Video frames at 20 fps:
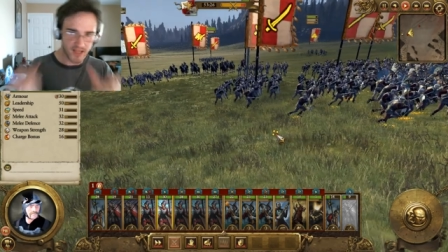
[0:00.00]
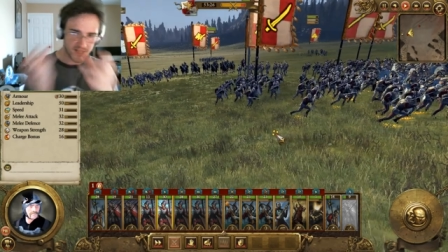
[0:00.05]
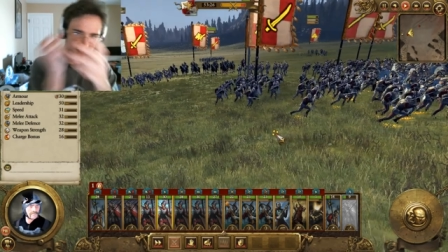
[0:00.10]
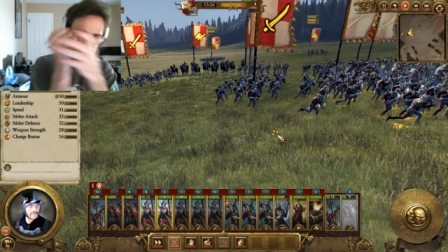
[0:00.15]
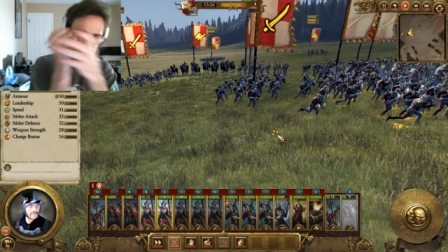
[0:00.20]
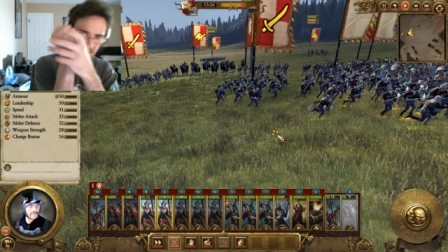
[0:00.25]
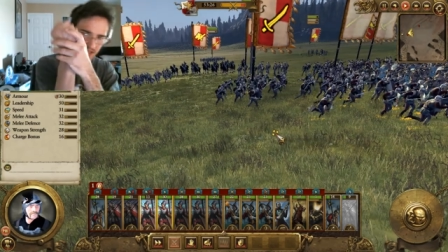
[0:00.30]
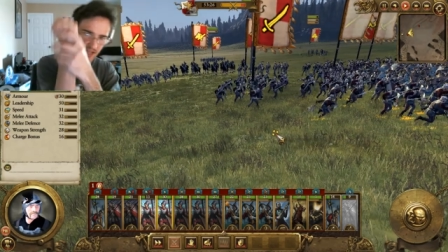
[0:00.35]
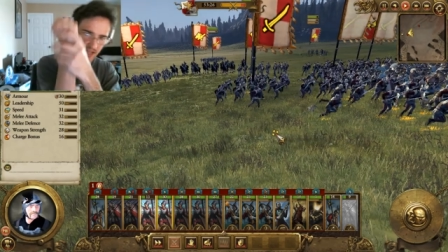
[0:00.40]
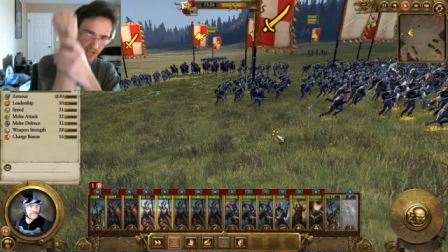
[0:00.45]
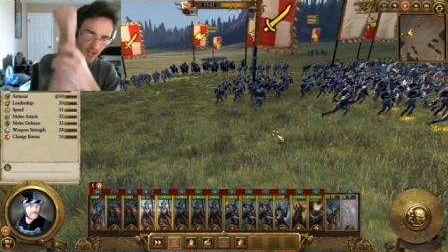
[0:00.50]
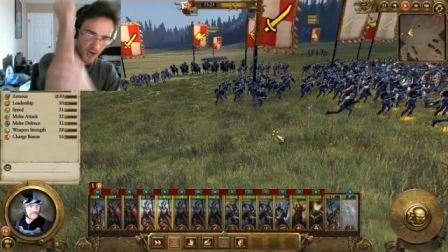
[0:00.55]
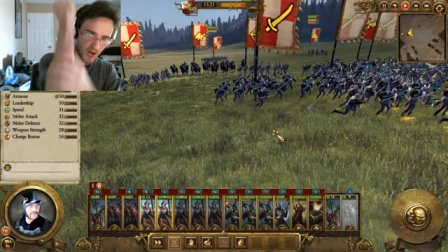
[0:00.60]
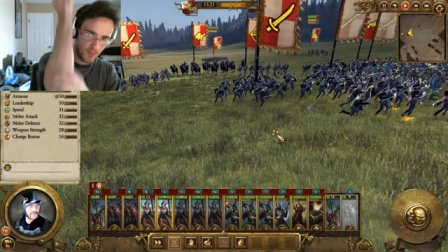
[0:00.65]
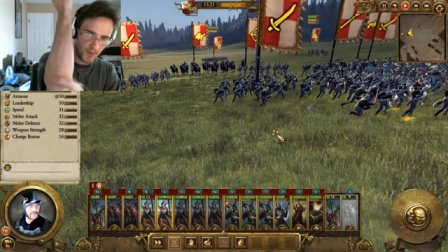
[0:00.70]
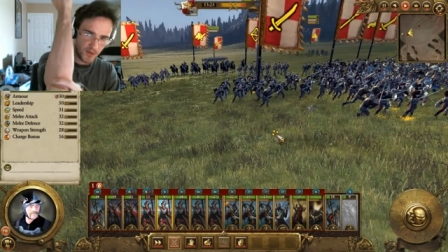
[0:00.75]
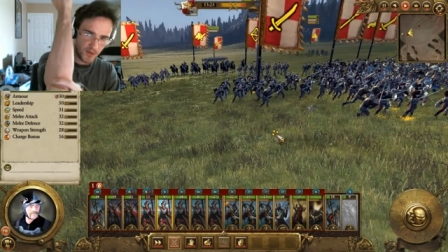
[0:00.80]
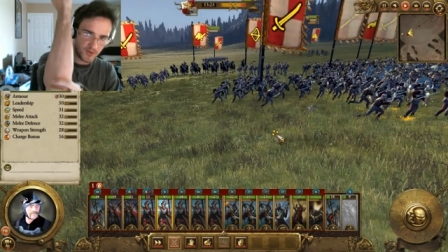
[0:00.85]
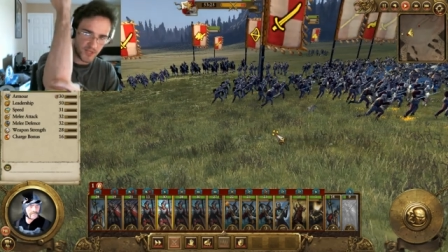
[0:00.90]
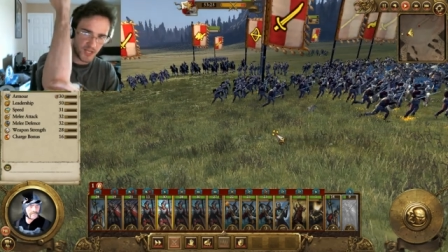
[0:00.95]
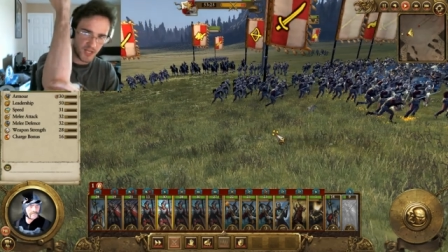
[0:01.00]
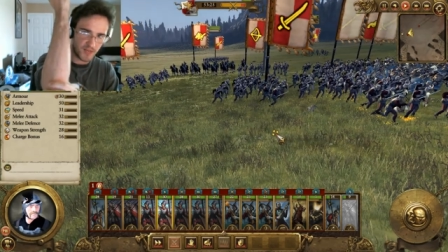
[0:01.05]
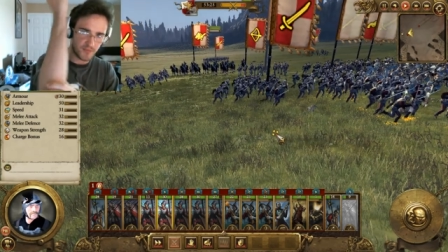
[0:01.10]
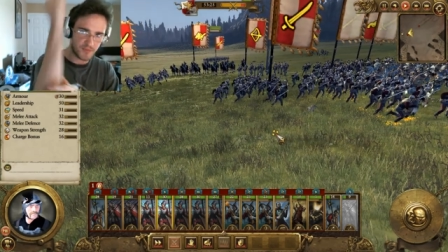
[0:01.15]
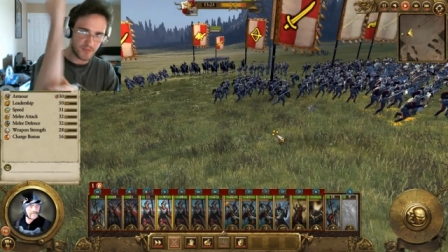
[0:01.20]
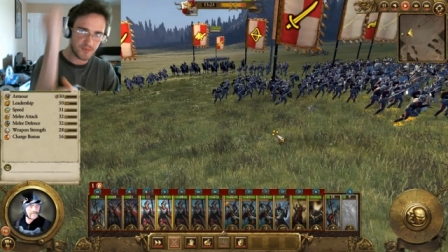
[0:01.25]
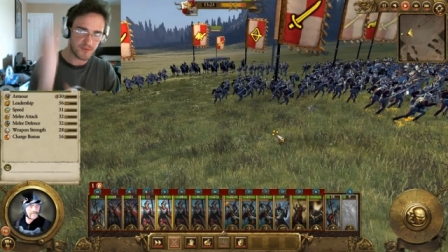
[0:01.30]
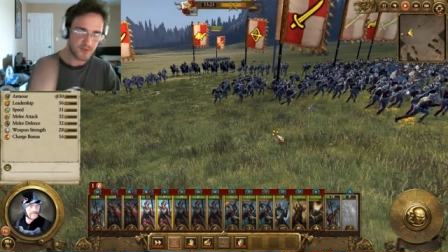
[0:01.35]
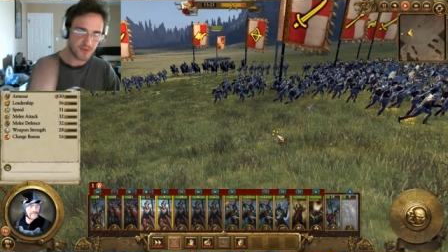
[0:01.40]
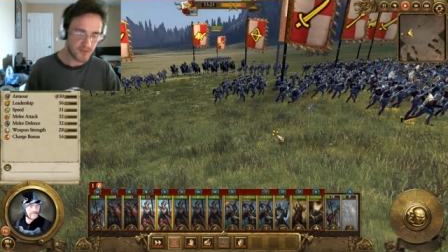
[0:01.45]
Like, elbow
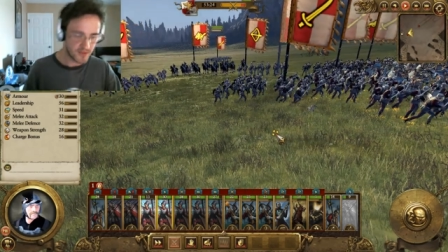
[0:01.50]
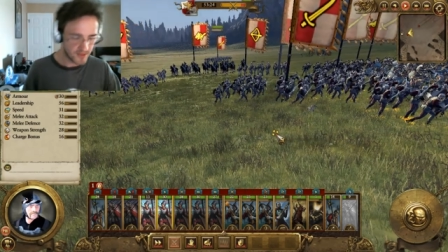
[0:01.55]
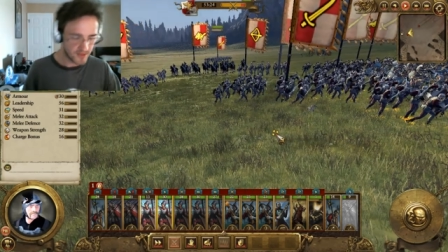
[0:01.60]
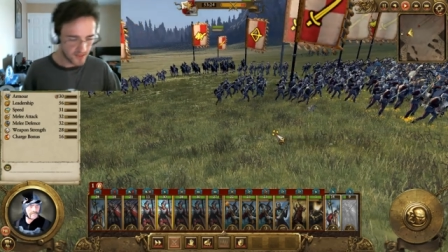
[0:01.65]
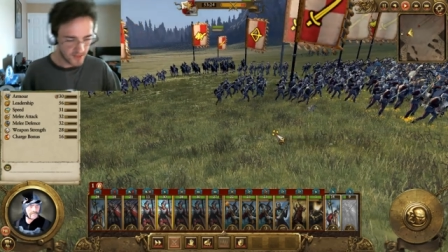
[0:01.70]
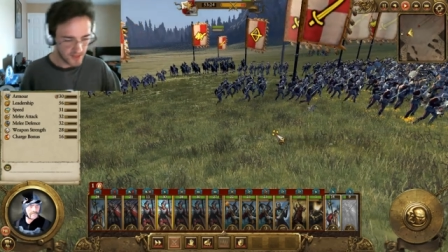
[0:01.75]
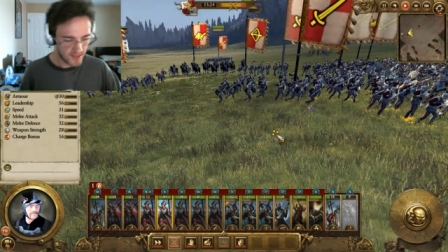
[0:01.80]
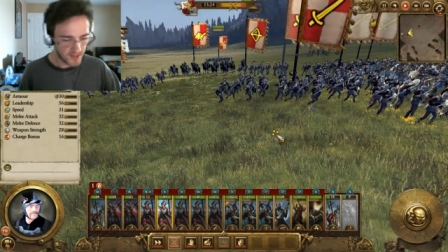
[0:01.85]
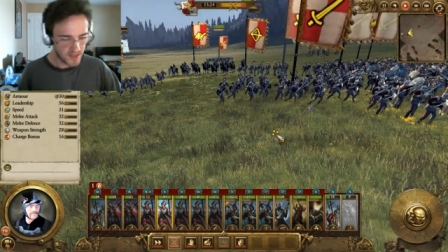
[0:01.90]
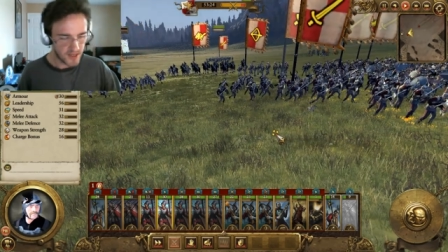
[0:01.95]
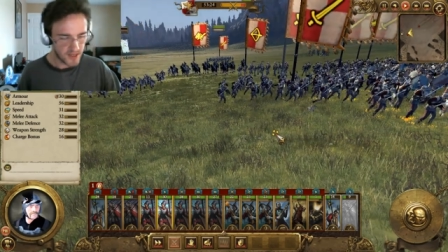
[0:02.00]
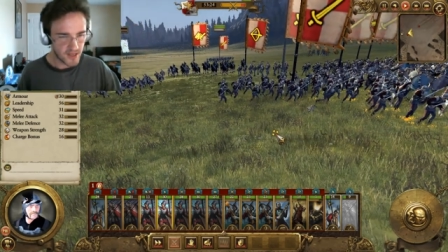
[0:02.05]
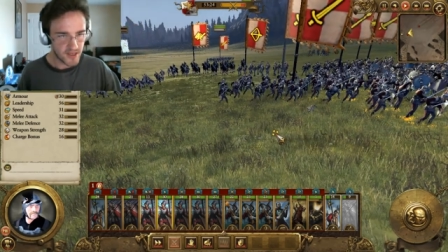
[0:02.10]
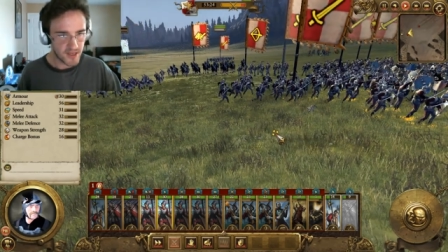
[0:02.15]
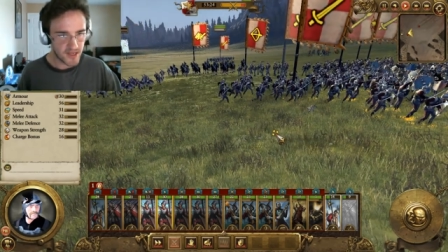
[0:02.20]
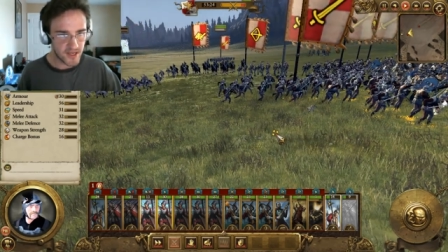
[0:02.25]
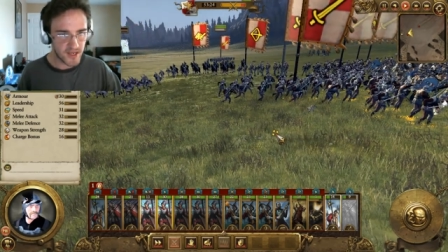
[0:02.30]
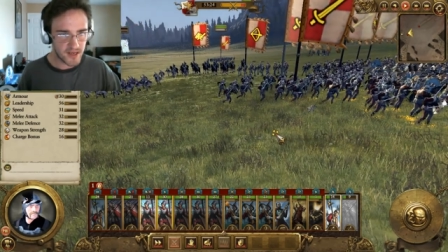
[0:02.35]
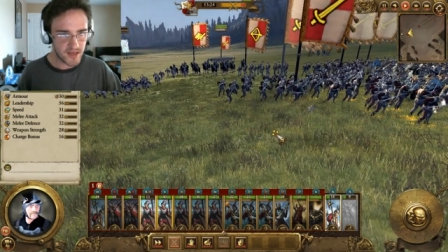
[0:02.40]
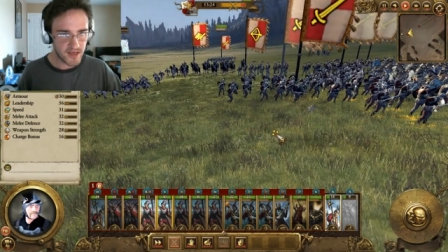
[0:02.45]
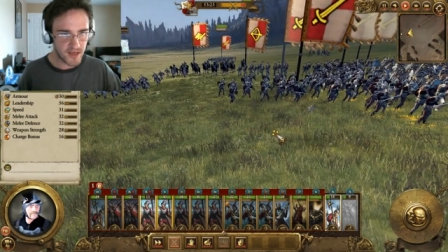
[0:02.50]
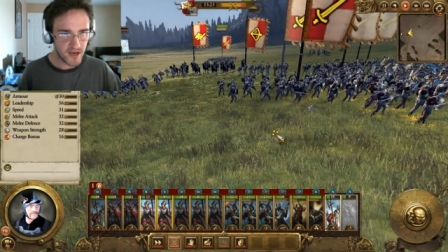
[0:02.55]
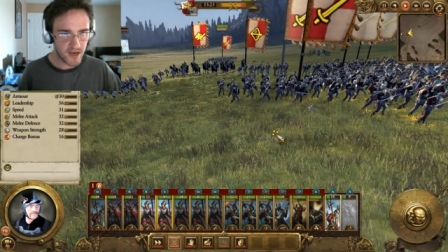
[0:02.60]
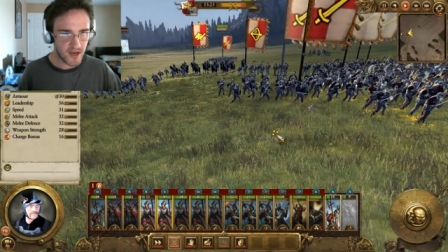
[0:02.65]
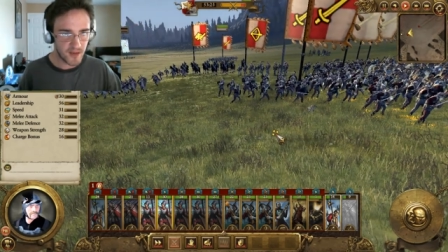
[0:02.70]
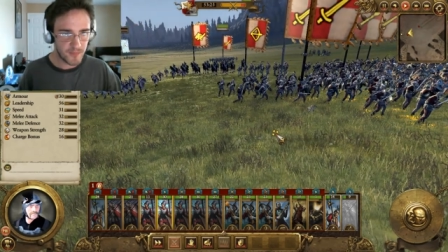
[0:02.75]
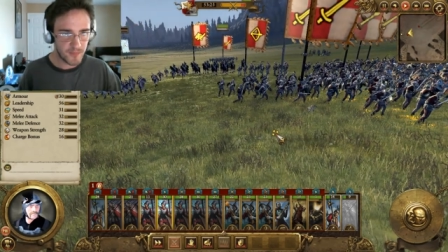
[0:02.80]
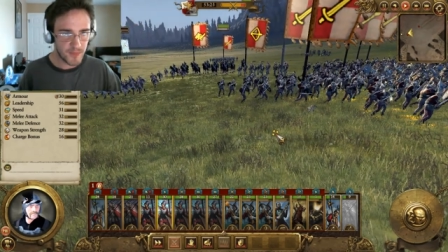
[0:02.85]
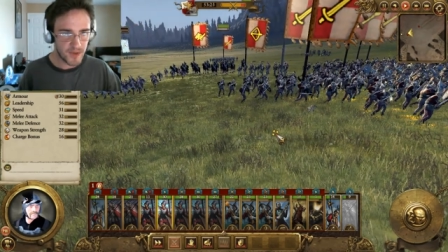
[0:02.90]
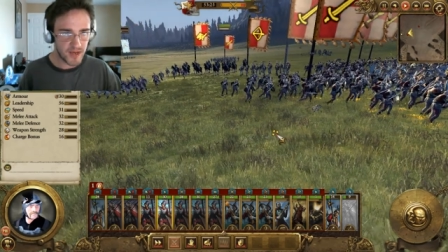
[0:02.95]
deep. Get
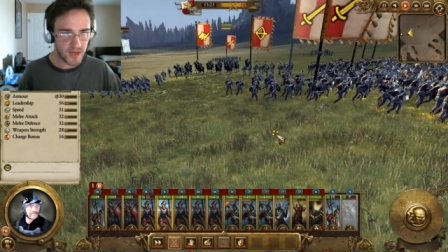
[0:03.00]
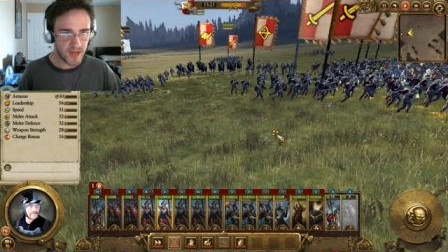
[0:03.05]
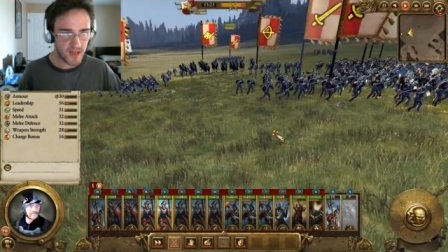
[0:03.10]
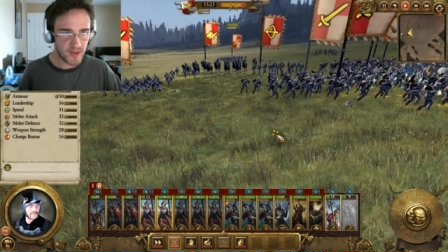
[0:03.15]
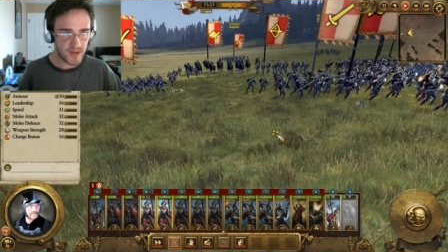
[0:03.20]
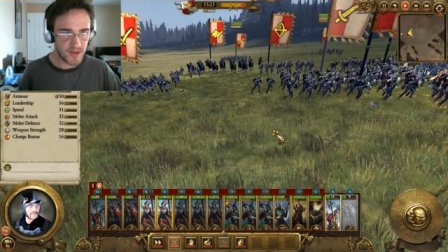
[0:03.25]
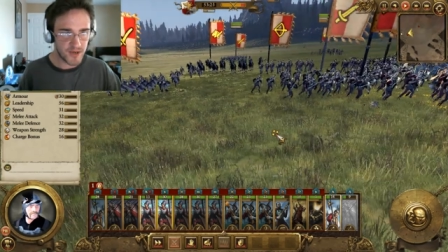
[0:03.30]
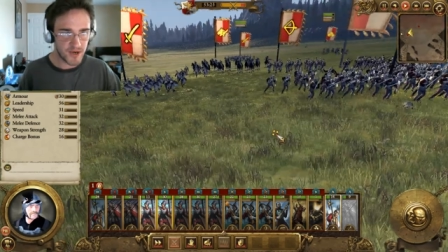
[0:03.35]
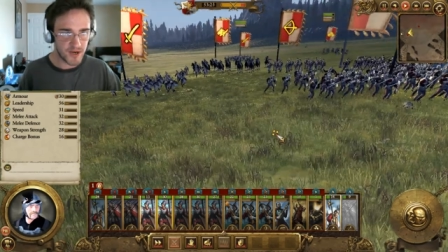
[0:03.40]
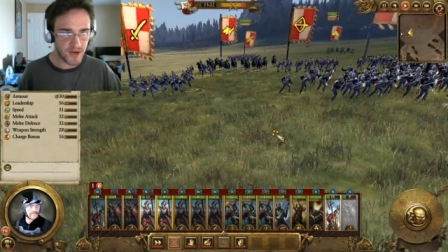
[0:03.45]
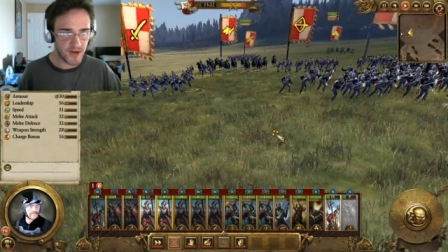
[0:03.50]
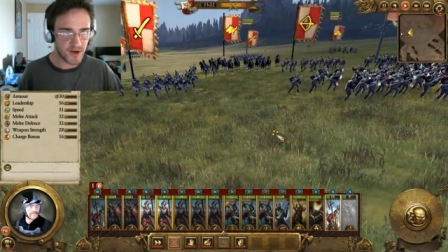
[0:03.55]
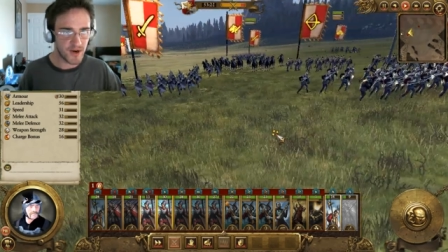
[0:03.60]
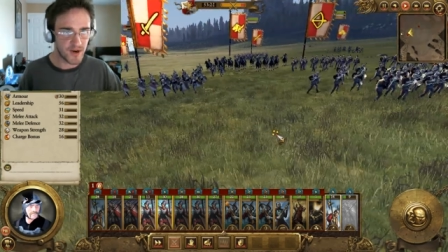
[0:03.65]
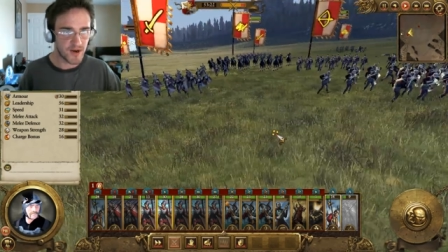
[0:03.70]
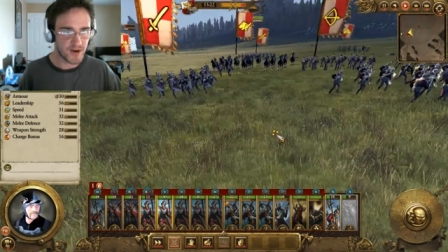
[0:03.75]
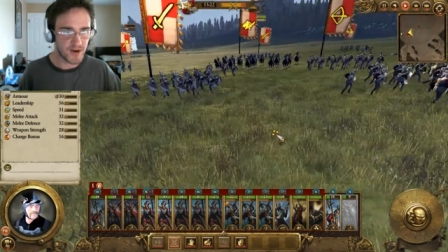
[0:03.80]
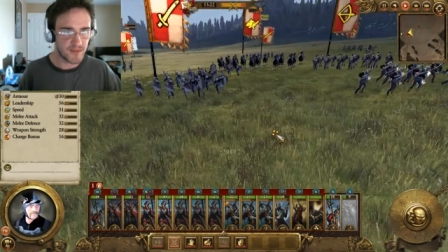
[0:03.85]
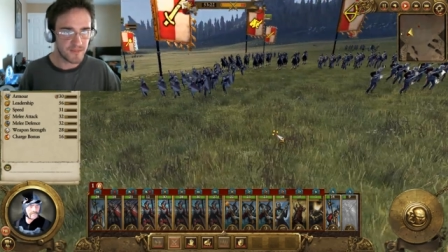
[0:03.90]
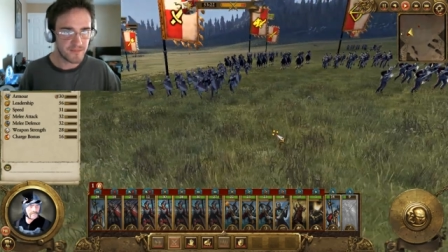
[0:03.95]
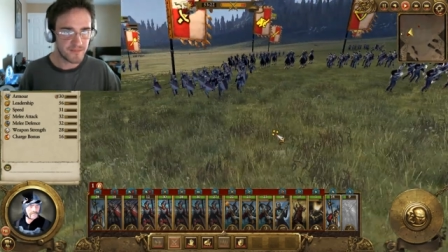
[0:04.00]
up in there.